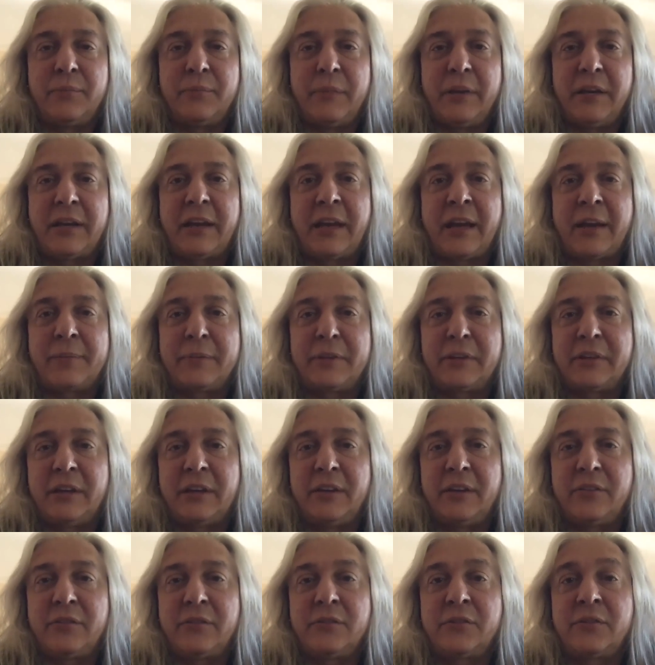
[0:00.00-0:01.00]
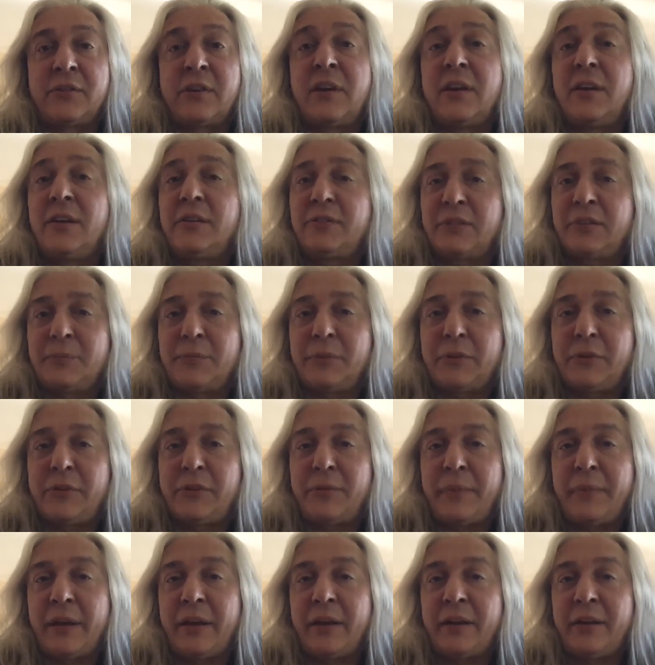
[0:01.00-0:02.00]
make applications simpler
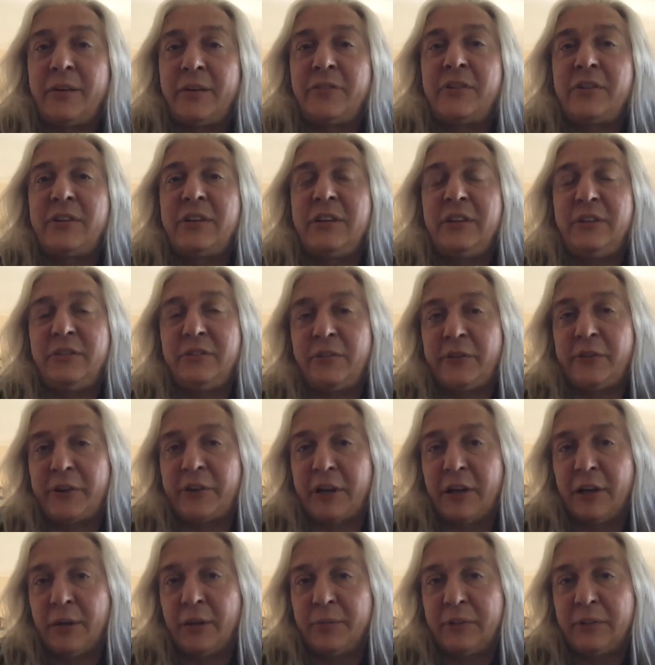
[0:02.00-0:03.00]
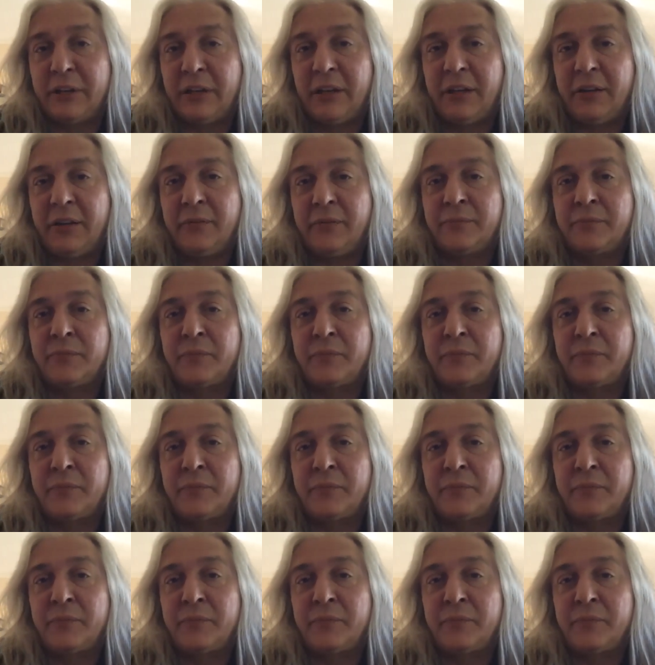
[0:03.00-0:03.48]
to manage, easier to update,